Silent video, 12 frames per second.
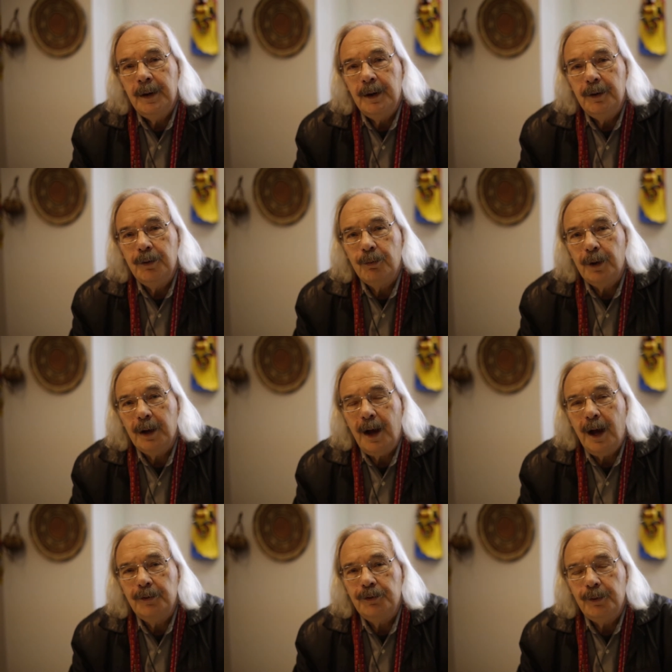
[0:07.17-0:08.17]
You
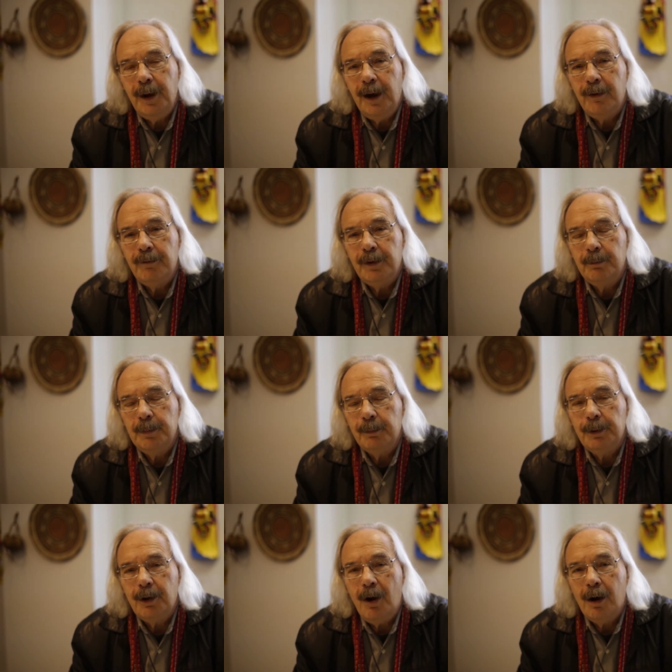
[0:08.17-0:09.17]
realize you have
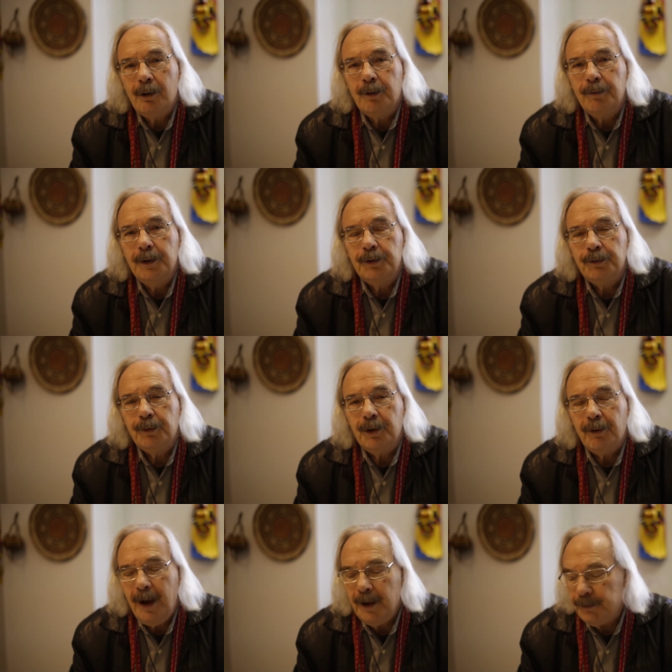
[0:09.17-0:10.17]
bibliographies for
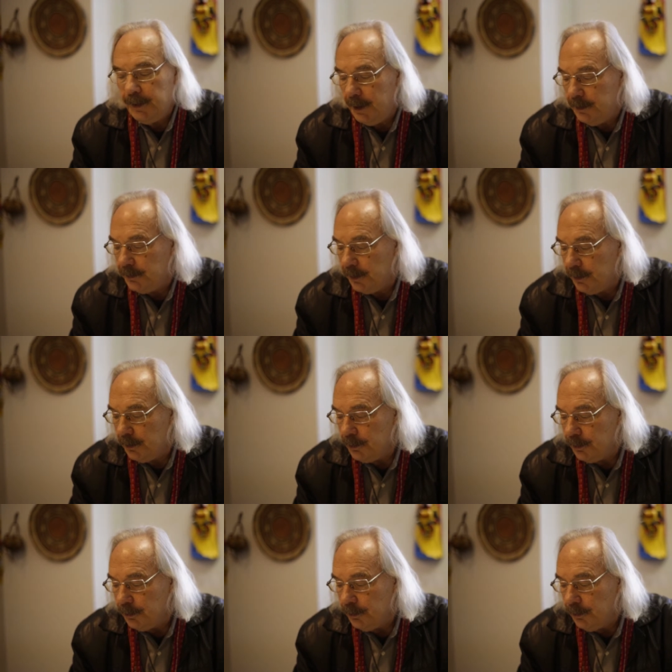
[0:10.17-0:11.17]
your essays that are
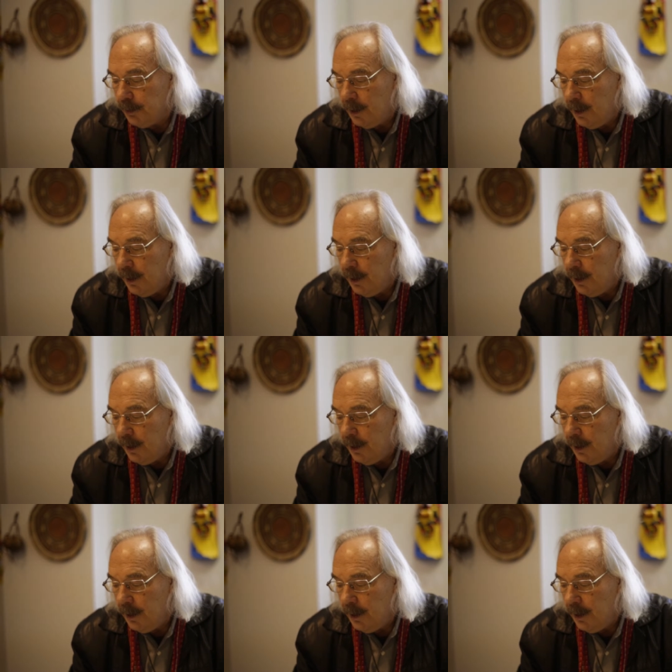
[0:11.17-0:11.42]
due.